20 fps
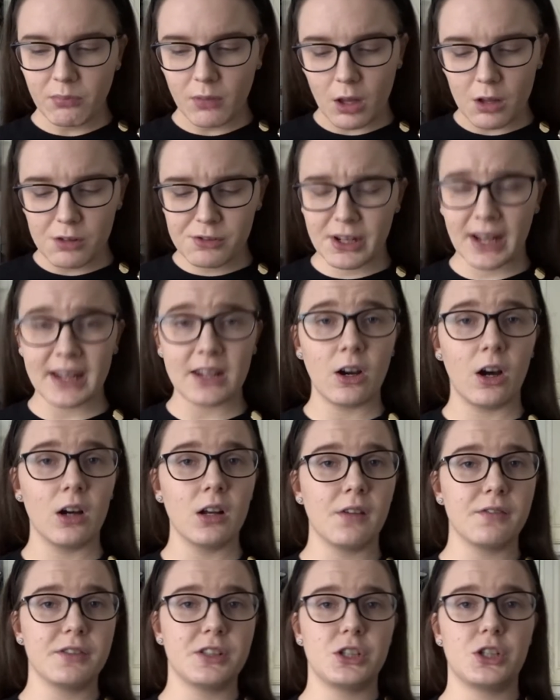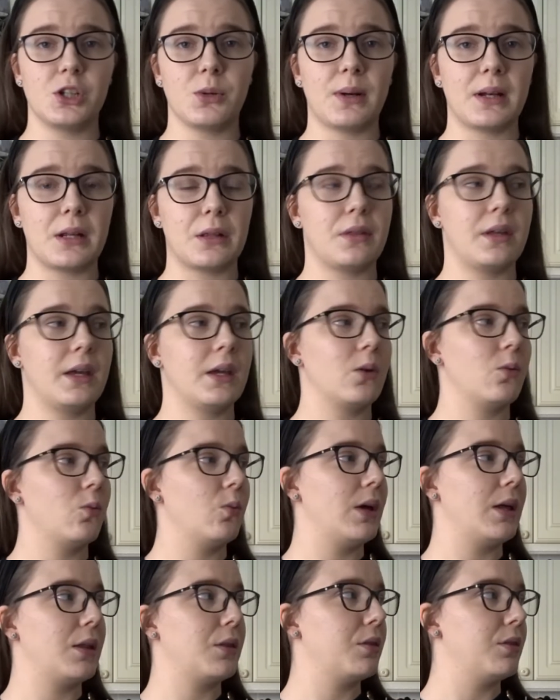so I can't obviously do anything
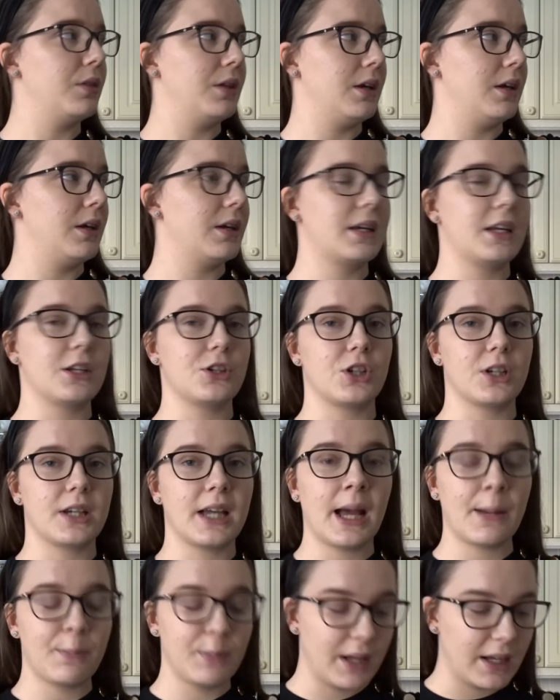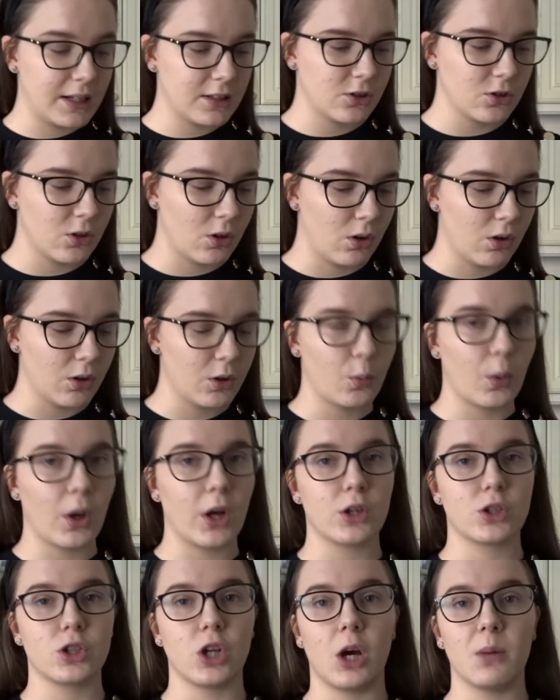with the kitchen cabinets or the
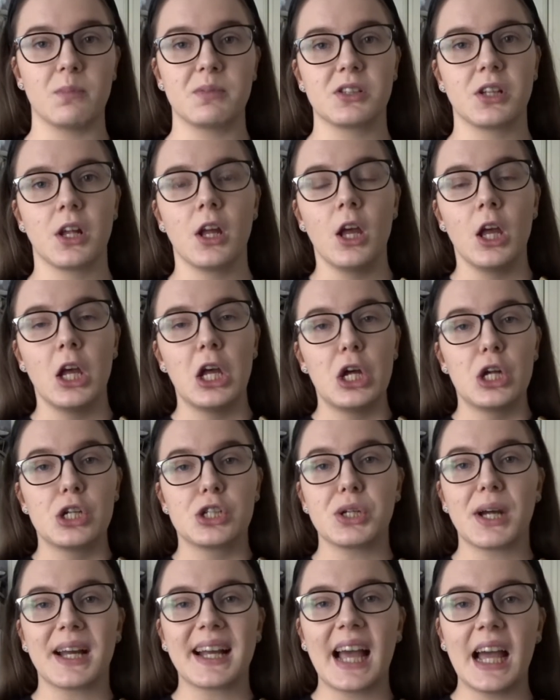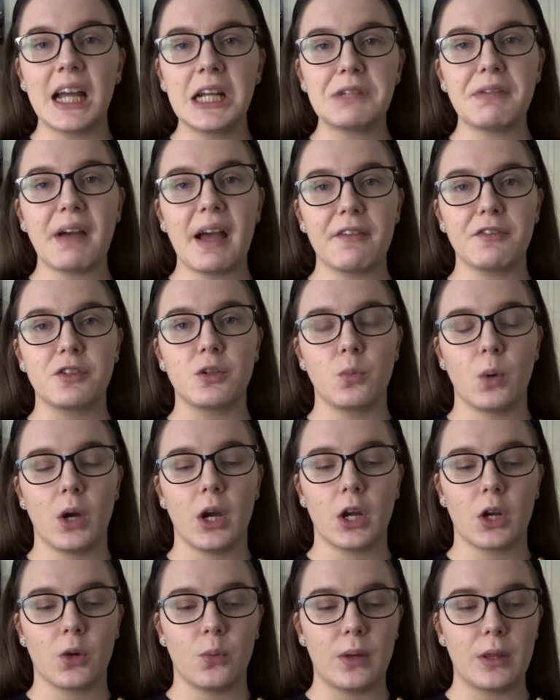worktops, so I kind of have to
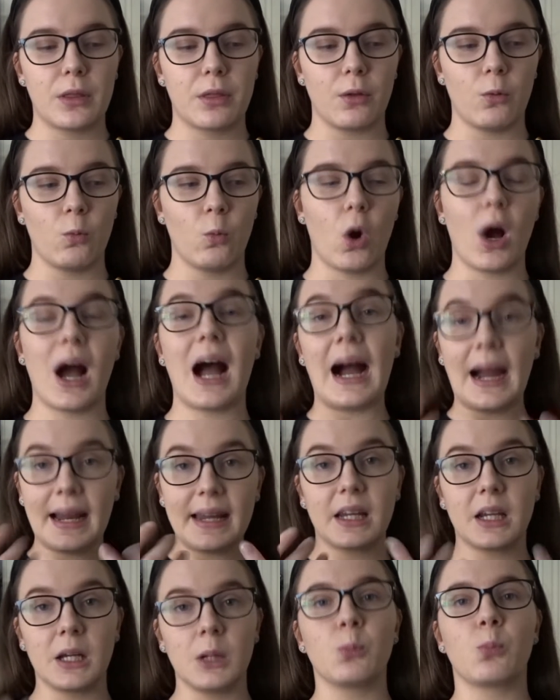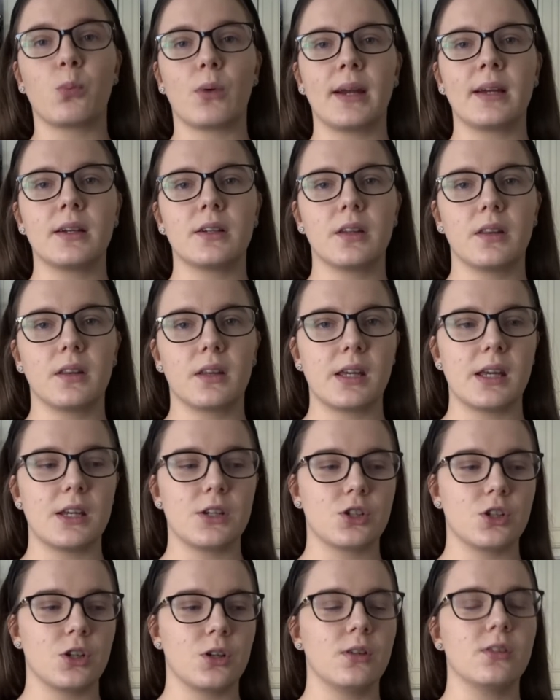work with what I can bring to the
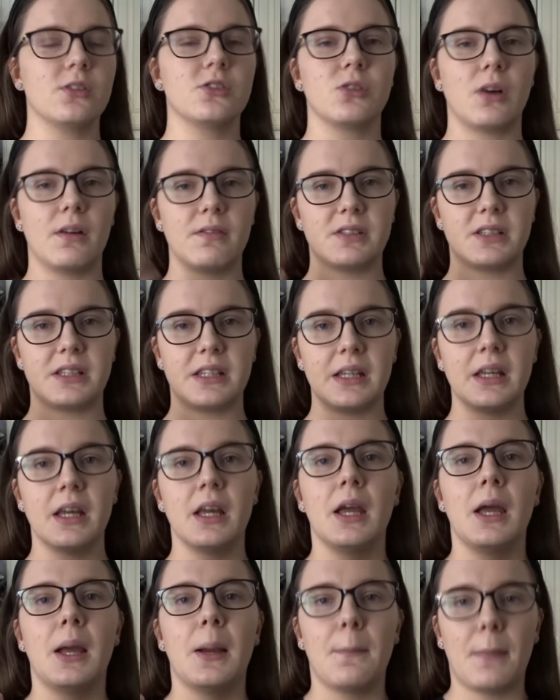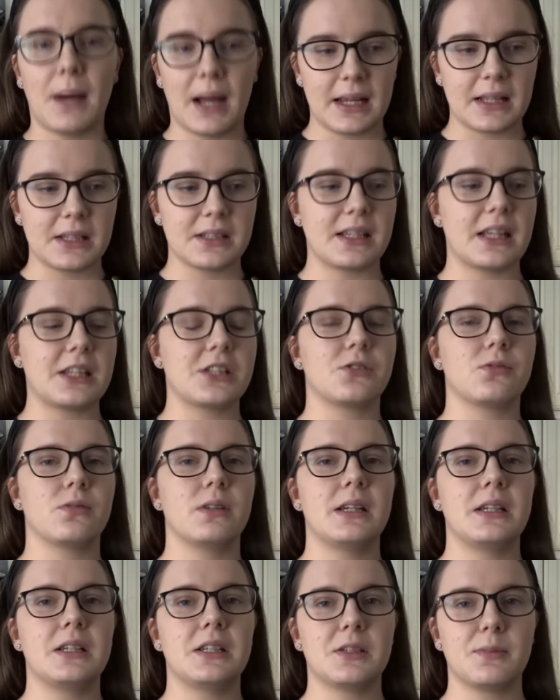kitchen. So obviously my
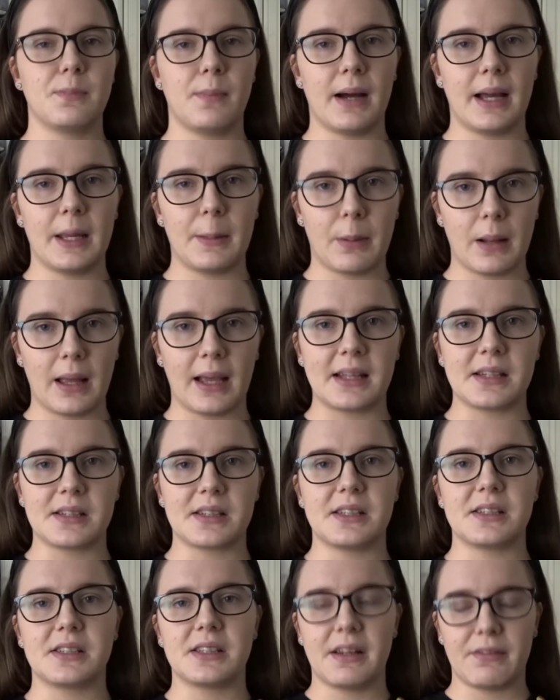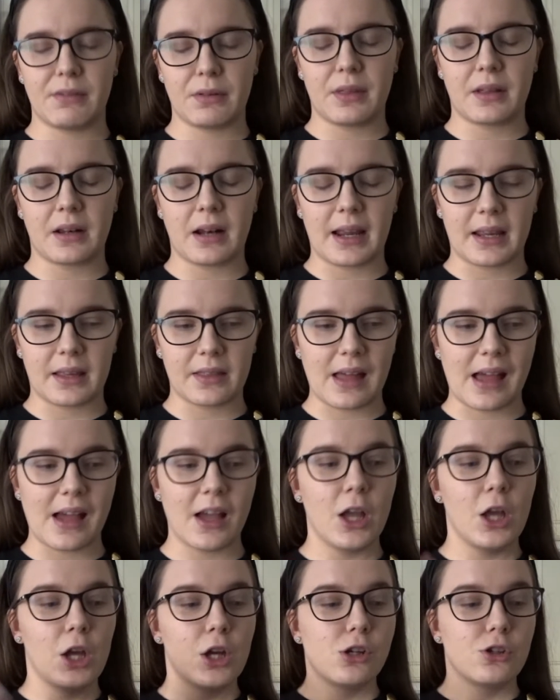accessories, my appliances and everything like
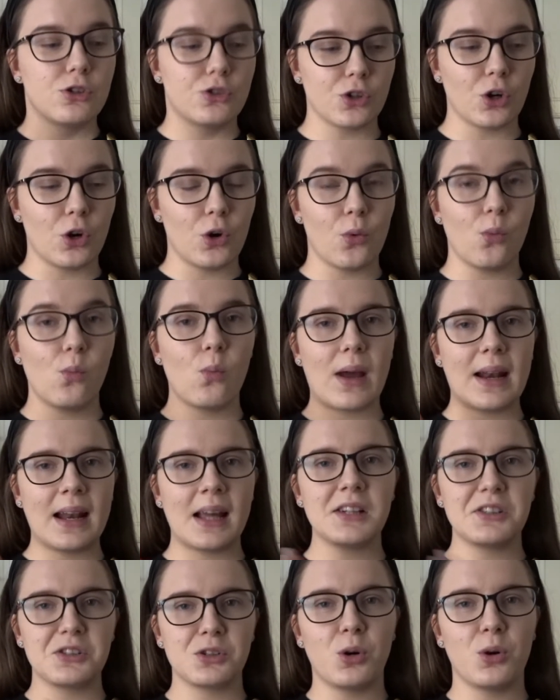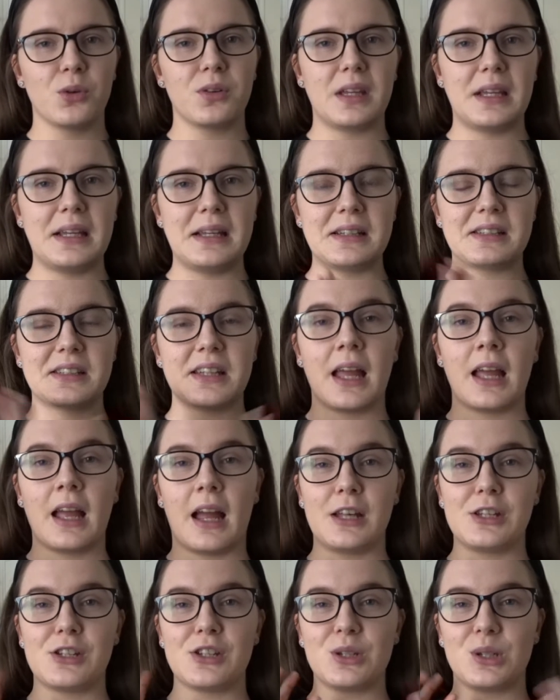that. So when I saw these,
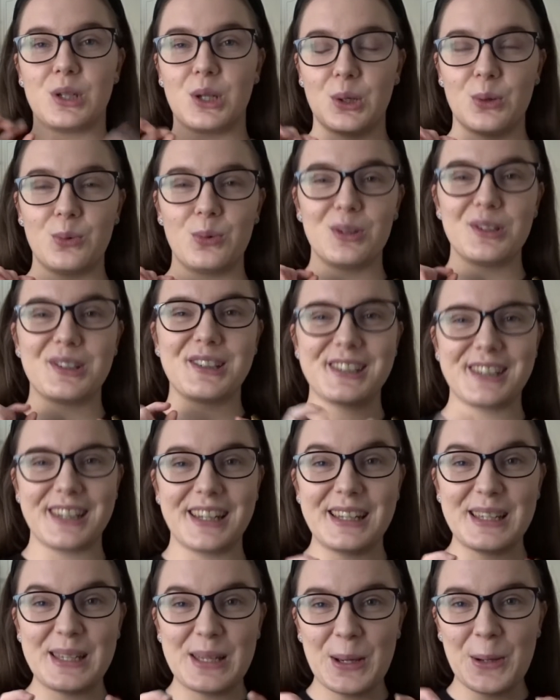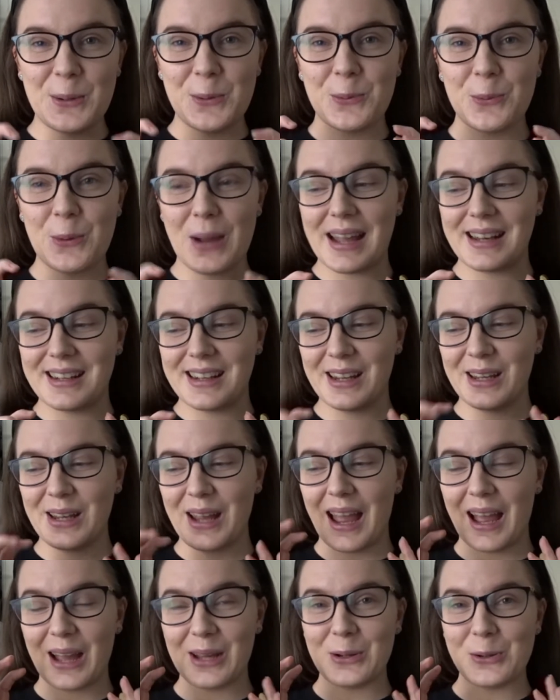and you will see when
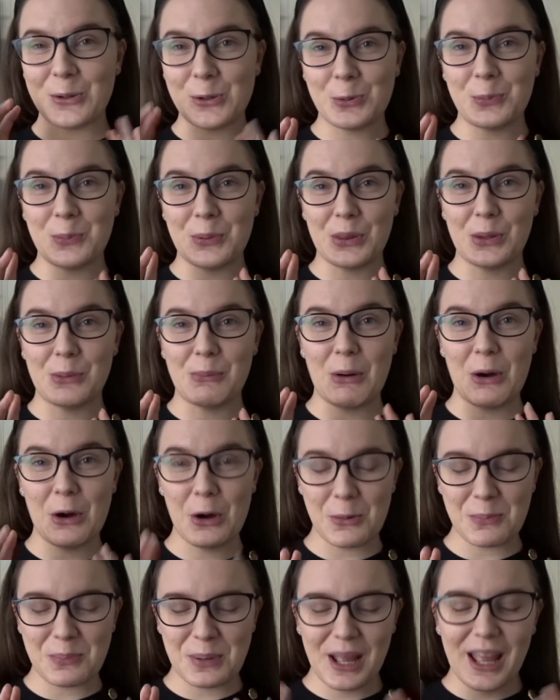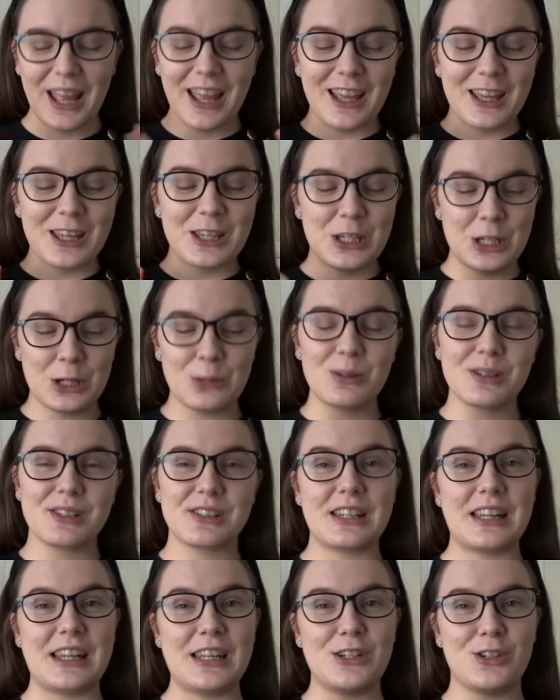I open them up, you will
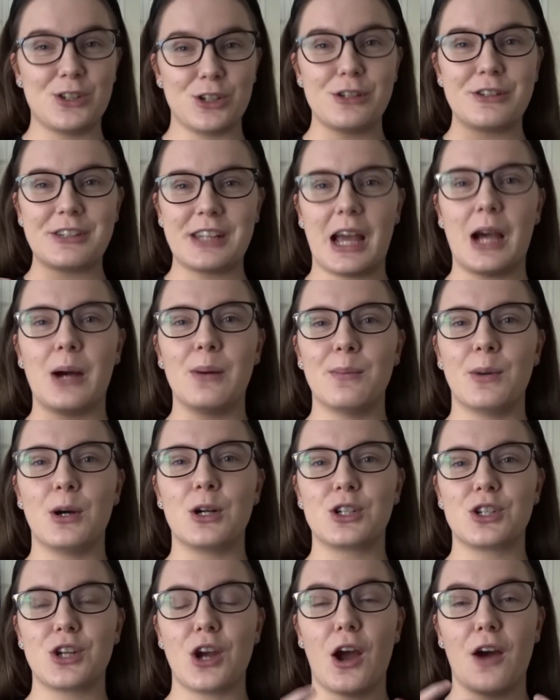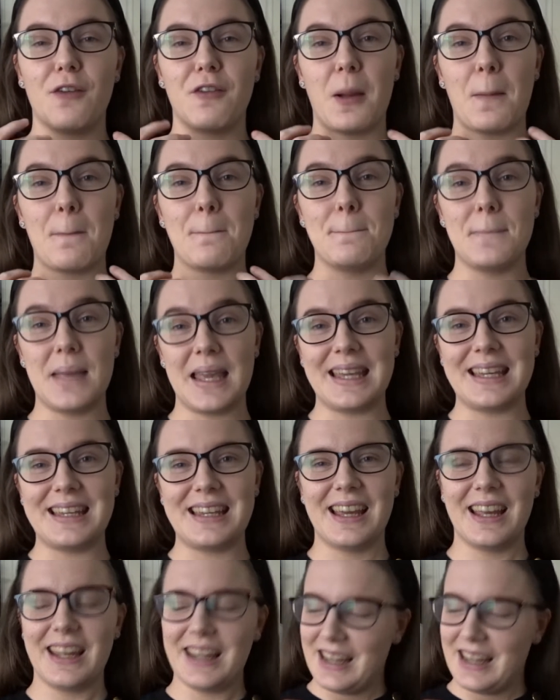see just how much of a me